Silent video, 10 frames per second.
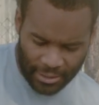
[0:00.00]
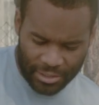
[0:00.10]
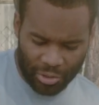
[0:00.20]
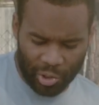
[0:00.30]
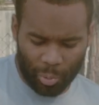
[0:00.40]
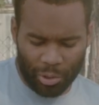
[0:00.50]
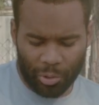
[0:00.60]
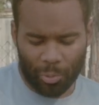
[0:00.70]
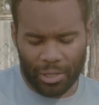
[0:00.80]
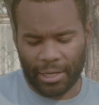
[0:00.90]
And so you
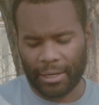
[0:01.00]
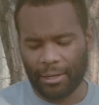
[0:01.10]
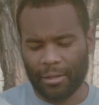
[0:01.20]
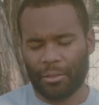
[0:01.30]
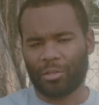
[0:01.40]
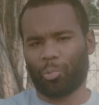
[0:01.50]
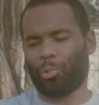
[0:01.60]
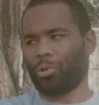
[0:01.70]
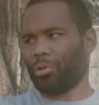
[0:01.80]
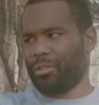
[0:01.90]
wonder why this
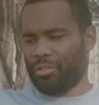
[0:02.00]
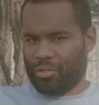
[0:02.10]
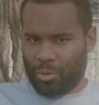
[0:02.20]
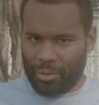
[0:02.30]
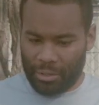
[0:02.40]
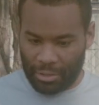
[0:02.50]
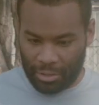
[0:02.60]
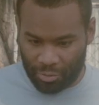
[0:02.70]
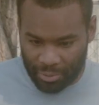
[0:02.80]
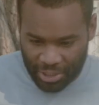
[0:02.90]
world is going in
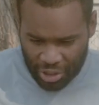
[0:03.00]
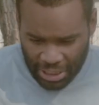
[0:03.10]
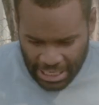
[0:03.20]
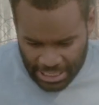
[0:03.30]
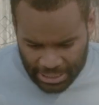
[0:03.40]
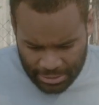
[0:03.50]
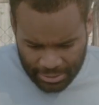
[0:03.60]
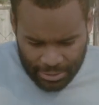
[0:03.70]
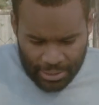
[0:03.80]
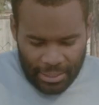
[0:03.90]
the direction that it
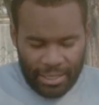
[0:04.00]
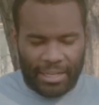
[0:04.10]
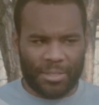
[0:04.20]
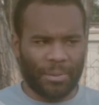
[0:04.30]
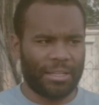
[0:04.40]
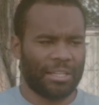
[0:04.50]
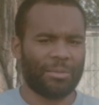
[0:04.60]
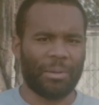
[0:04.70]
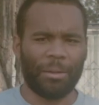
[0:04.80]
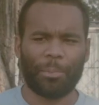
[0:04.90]
is. It's
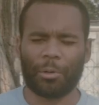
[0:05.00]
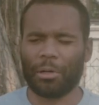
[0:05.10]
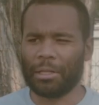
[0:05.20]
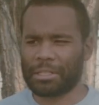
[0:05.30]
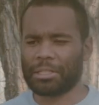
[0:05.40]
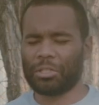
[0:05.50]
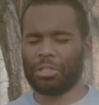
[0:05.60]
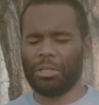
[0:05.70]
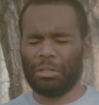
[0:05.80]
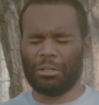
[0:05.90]
because people are
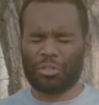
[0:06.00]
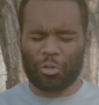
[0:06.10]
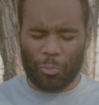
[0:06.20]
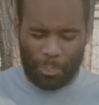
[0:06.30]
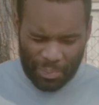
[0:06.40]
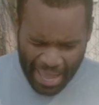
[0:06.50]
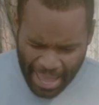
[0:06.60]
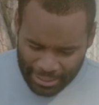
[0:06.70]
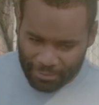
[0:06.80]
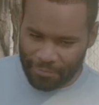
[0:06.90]
listening to
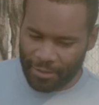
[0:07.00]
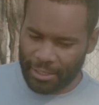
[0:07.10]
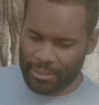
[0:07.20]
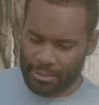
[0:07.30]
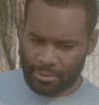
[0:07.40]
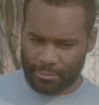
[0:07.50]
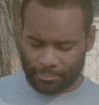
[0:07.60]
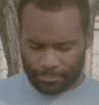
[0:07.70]
bad advice.